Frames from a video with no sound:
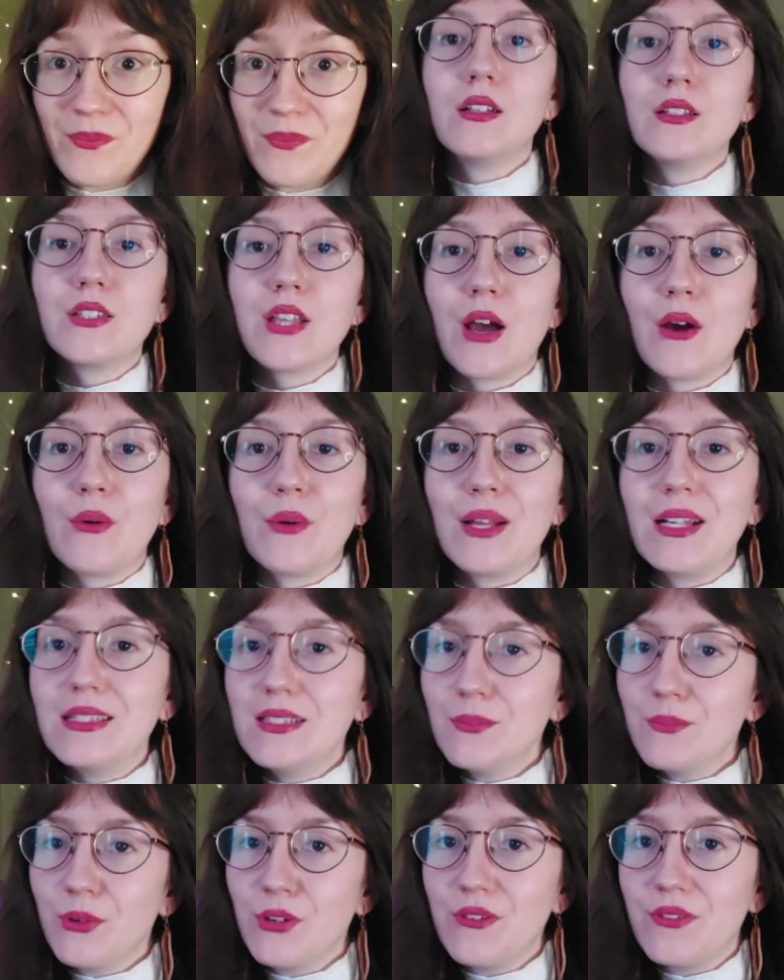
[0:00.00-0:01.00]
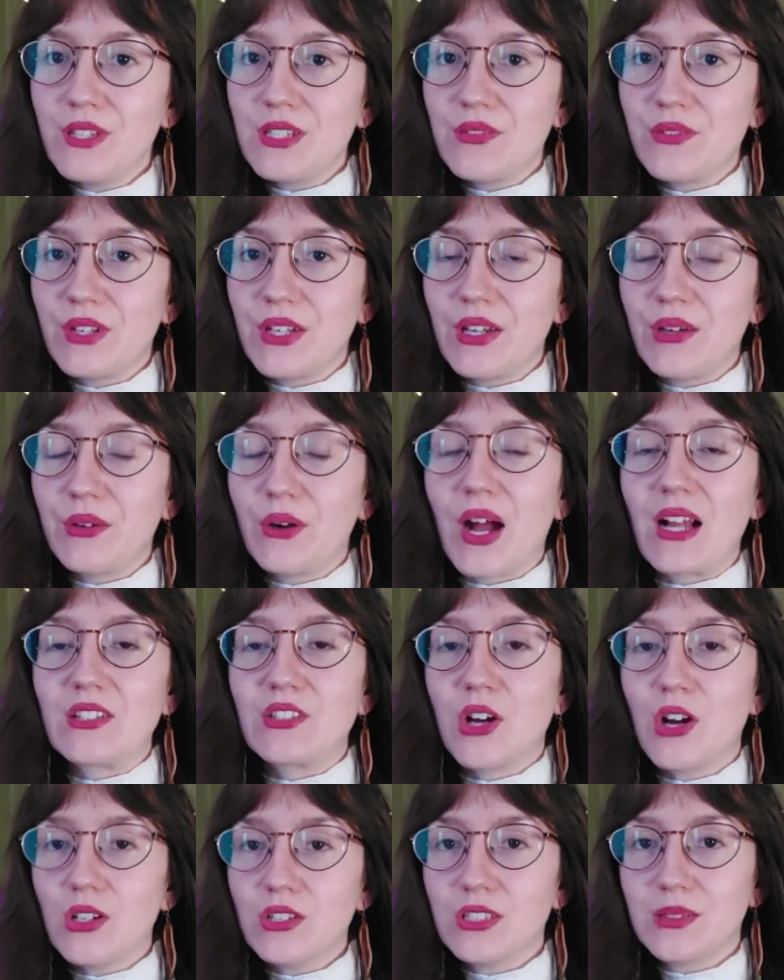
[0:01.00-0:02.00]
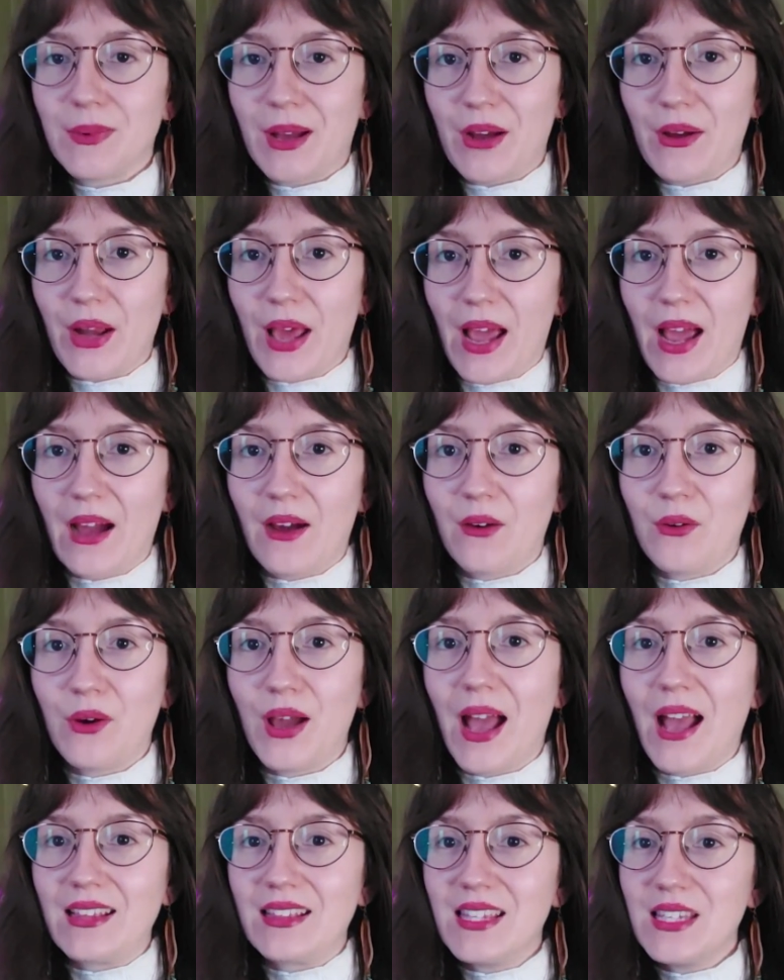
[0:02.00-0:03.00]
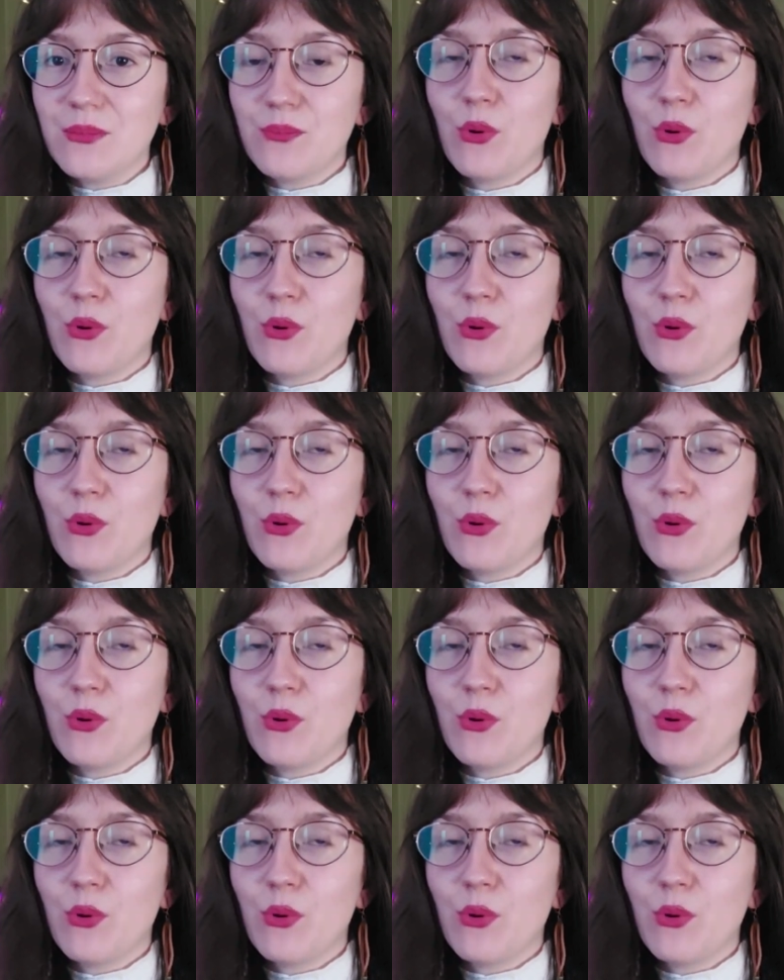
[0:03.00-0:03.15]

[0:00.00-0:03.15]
So in the previous video, I talked about how at this